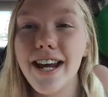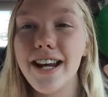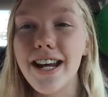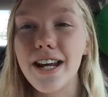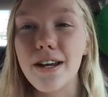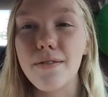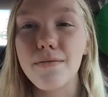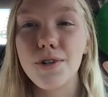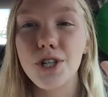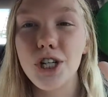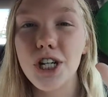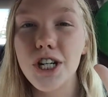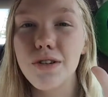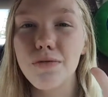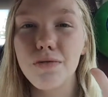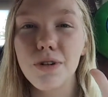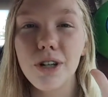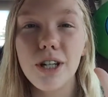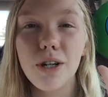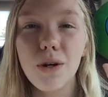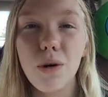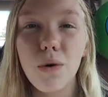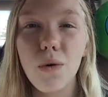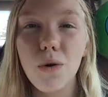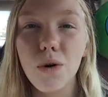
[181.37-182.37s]
Katie. She's
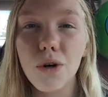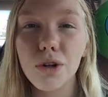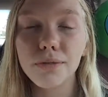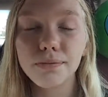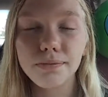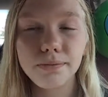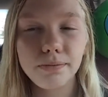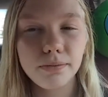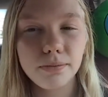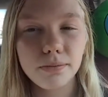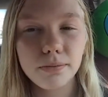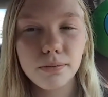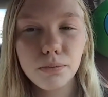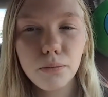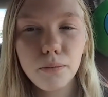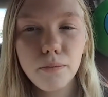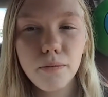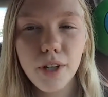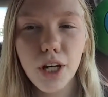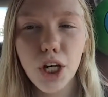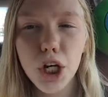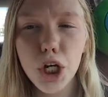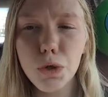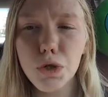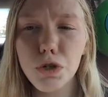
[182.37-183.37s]
really cool.
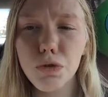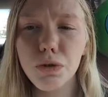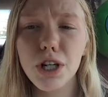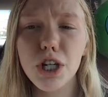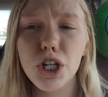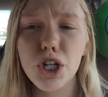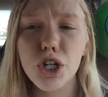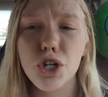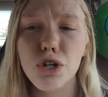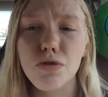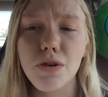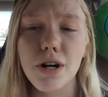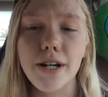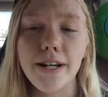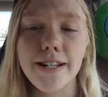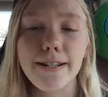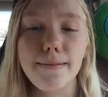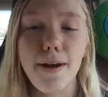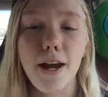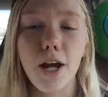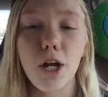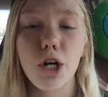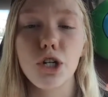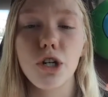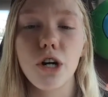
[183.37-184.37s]
She was really strict as
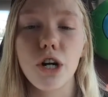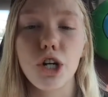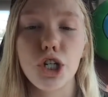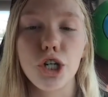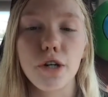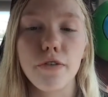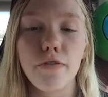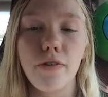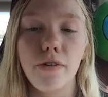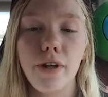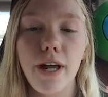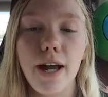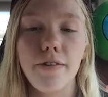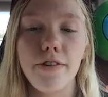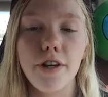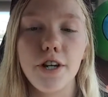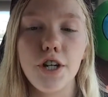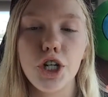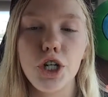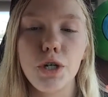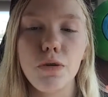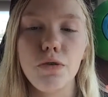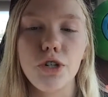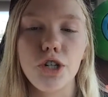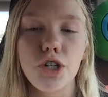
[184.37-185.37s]
a manager at Chick-fil-A. I
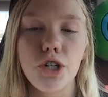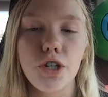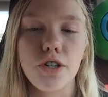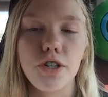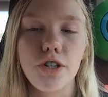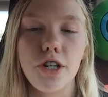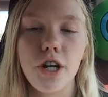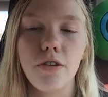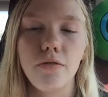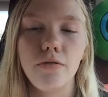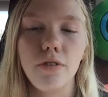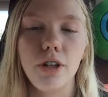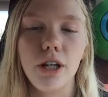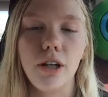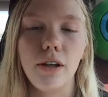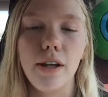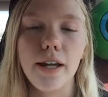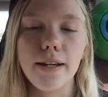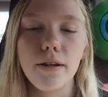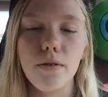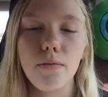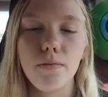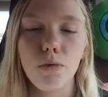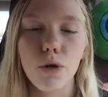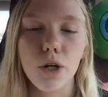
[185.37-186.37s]
think she was just didn't really
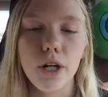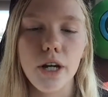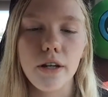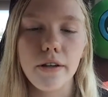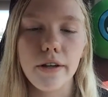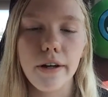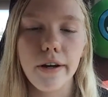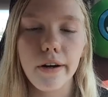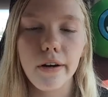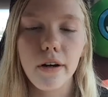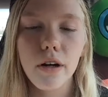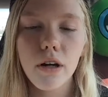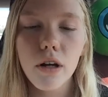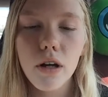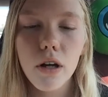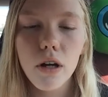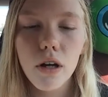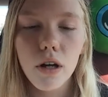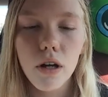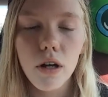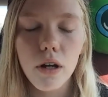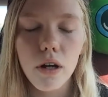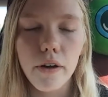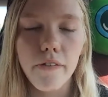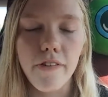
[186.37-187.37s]
like working there. And
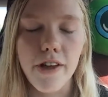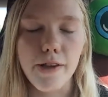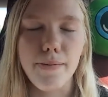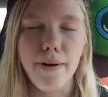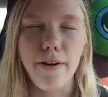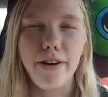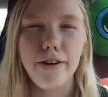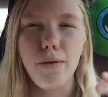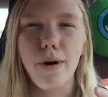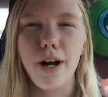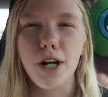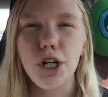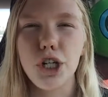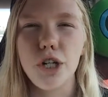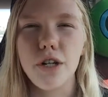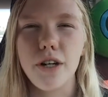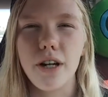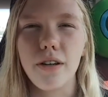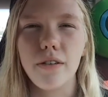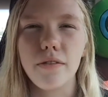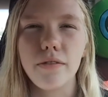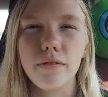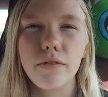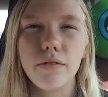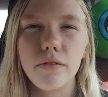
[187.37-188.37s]
that's probably why she
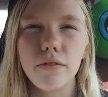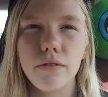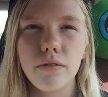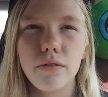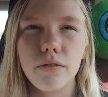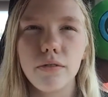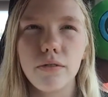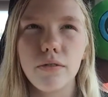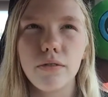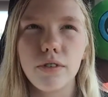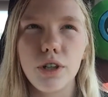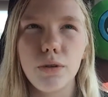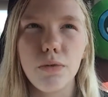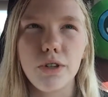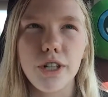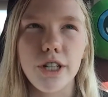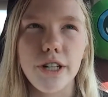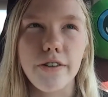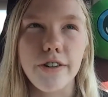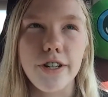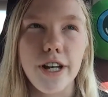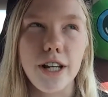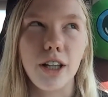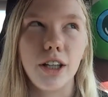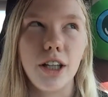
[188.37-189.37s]
wasn't
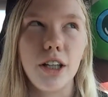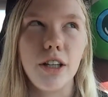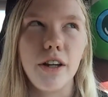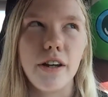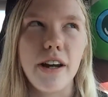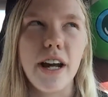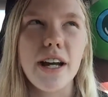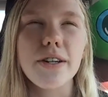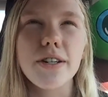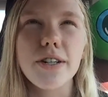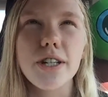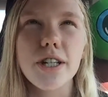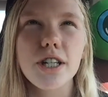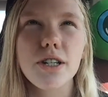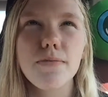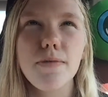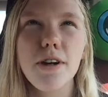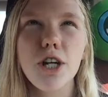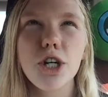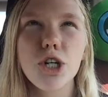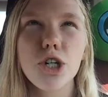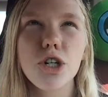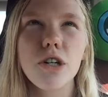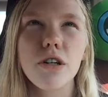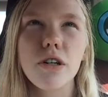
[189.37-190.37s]
exactly the nicest
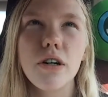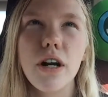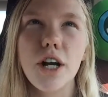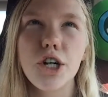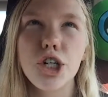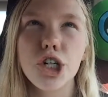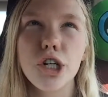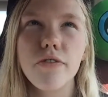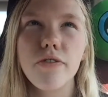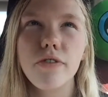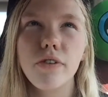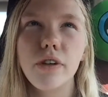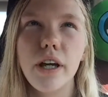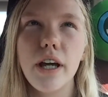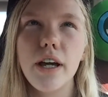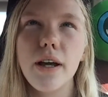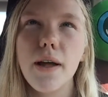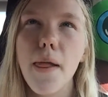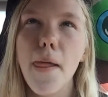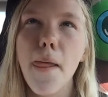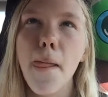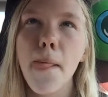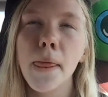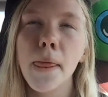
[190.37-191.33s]
manager at Chick-fil-A.